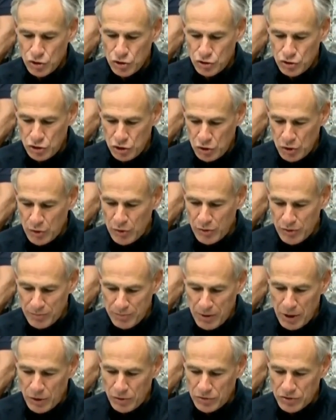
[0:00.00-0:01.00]
200
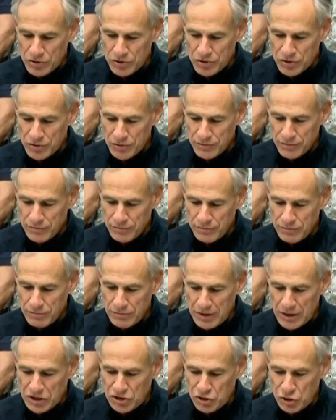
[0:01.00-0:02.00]
boats
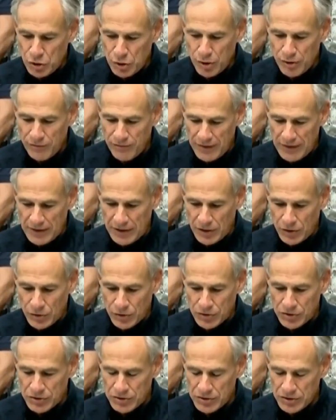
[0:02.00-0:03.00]
and 200
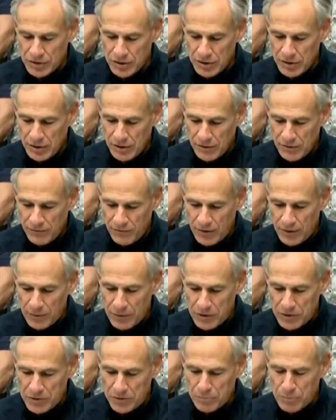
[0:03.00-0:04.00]
vehicles from
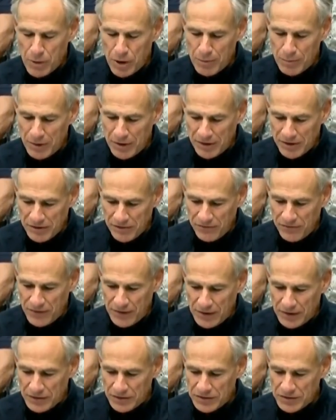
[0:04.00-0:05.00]
the Department of
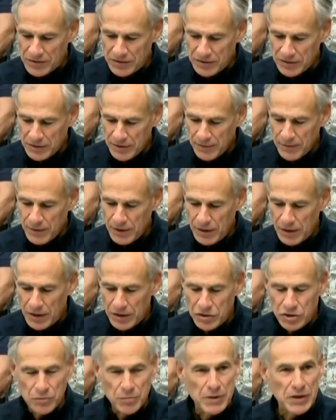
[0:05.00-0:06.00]
Defense uh,
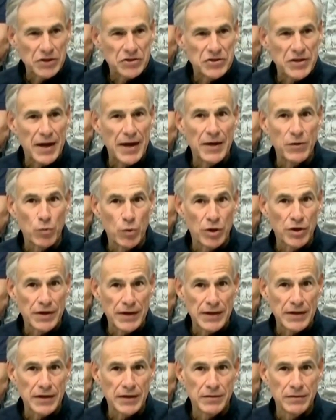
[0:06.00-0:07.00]
to be assigned where
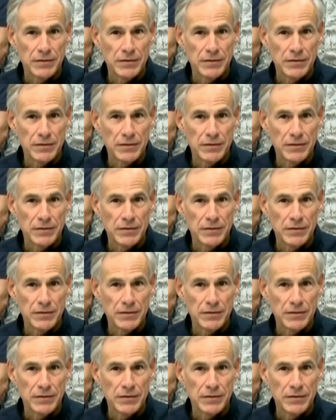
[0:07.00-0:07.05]
needed.